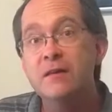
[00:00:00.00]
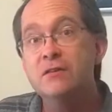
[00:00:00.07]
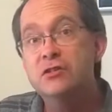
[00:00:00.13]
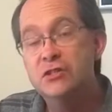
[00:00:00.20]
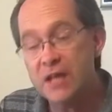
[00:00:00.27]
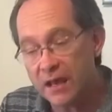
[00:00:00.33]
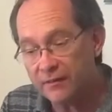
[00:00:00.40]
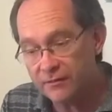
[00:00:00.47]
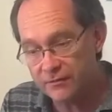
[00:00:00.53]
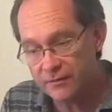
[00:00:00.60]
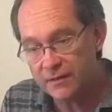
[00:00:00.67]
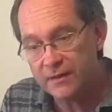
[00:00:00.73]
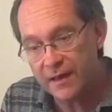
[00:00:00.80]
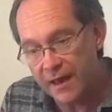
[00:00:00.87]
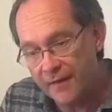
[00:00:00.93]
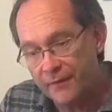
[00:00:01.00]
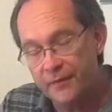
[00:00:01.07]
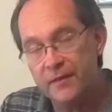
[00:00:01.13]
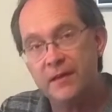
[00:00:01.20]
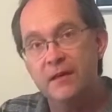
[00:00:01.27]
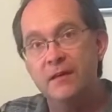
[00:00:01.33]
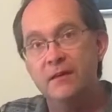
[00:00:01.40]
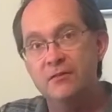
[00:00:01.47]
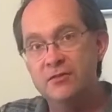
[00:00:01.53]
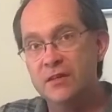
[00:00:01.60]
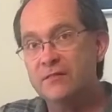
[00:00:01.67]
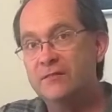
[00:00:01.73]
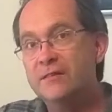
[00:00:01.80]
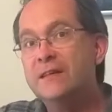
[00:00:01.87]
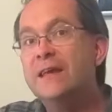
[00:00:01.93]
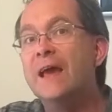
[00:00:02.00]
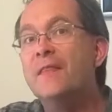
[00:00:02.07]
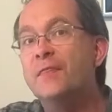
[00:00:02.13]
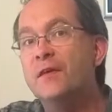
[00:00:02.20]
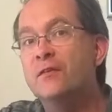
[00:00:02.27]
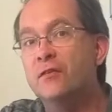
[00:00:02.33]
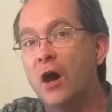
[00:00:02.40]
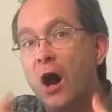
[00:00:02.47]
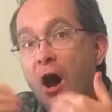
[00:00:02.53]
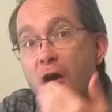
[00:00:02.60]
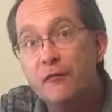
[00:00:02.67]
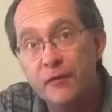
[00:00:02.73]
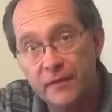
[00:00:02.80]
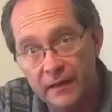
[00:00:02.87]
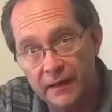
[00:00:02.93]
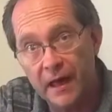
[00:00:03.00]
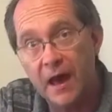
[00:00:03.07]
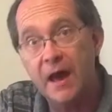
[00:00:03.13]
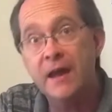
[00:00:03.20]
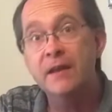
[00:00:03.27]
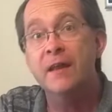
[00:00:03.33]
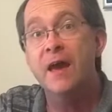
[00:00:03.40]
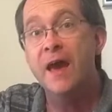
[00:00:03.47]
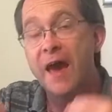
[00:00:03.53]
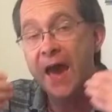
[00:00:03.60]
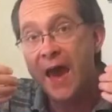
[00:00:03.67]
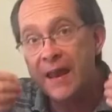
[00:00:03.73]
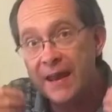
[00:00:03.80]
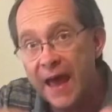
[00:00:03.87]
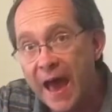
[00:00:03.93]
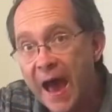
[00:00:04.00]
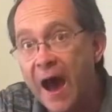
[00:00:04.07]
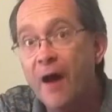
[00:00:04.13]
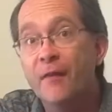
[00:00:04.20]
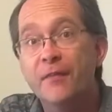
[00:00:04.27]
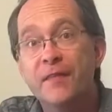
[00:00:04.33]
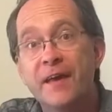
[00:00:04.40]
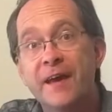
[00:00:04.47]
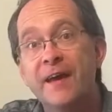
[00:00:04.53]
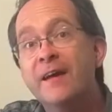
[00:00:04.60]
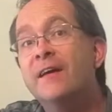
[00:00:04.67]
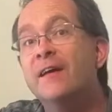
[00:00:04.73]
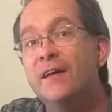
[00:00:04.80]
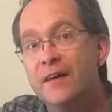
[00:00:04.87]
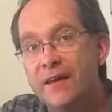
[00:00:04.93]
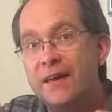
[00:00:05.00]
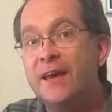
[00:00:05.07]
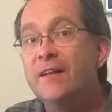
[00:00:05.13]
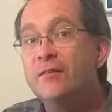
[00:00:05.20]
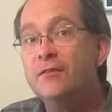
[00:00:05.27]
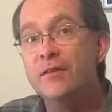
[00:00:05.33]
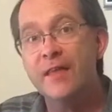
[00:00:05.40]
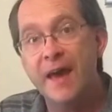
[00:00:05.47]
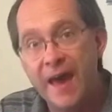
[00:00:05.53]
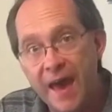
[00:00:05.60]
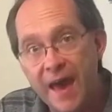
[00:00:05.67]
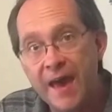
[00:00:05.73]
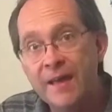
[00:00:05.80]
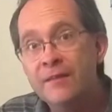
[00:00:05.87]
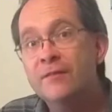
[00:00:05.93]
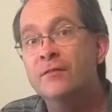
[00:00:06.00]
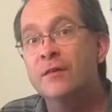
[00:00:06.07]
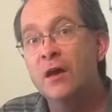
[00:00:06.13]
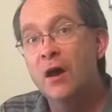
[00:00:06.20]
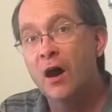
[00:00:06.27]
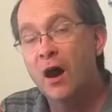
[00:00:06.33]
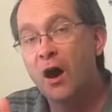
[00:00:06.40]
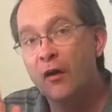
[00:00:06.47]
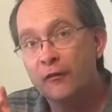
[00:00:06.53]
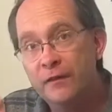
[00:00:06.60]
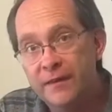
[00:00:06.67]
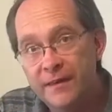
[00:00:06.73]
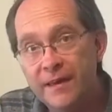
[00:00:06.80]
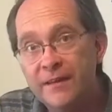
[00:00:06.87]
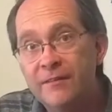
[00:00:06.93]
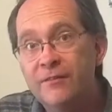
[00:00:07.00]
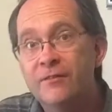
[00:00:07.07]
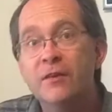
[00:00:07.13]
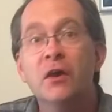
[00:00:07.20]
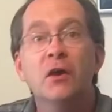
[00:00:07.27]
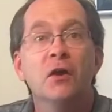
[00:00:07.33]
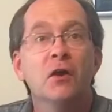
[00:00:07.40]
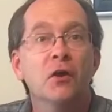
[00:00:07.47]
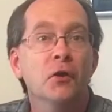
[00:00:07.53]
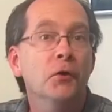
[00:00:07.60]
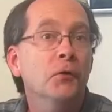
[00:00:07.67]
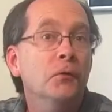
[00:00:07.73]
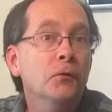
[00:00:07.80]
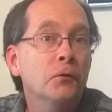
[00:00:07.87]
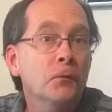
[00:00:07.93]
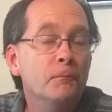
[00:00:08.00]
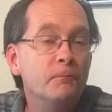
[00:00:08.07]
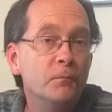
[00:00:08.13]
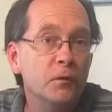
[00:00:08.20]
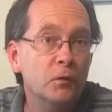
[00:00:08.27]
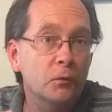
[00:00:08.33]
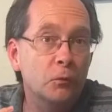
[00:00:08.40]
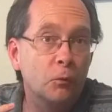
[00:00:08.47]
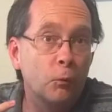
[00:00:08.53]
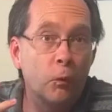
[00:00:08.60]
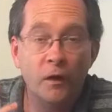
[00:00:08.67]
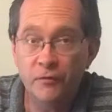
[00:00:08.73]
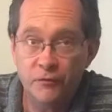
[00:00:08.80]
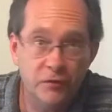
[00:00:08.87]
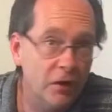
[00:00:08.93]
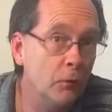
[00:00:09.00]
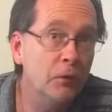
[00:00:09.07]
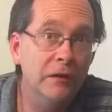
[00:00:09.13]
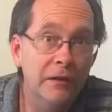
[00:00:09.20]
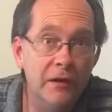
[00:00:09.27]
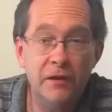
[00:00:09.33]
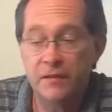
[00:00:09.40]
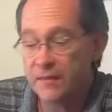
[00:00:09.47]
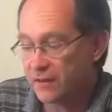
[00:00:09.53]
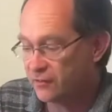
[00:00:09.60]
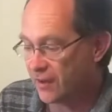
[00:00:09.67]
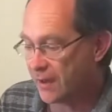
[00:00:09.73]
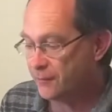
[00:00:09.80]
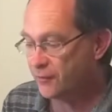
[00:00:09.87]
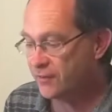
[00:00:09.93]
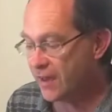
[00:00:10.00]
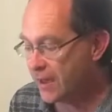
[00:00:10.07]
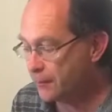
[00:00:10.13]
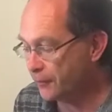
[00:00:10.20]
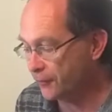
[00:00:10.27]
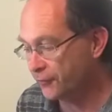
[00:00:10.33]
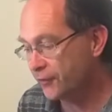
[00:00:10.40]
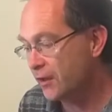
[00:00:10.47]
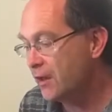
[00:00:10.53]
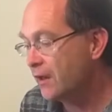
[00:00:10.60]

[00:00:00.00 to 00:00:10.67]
just to get this over the line and out there into the hands of kids who are learning their times tables.